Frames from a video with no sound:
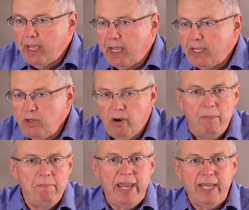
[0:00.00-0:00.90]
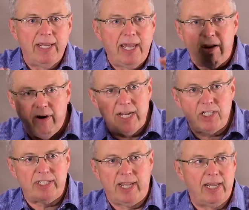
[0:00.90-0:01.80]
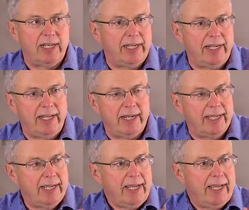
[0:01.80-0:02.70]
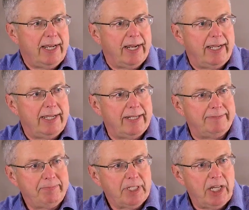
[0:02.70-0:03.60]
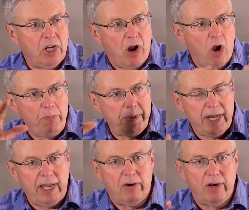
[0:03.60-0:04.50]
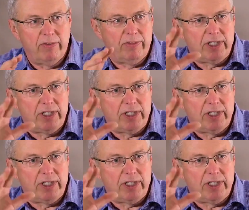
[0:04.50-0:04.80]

a mega garage sale in an open area of